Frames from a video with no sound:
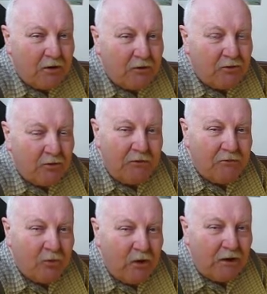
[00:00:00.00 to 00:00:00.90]
So even
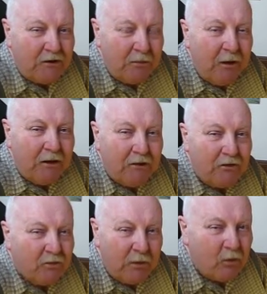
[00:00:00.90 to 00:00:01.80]
if we were
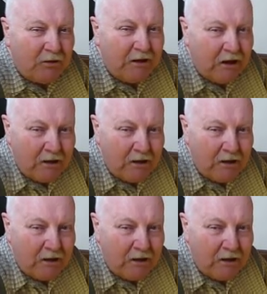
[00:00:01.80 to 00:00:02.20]
independence, we wouldn't get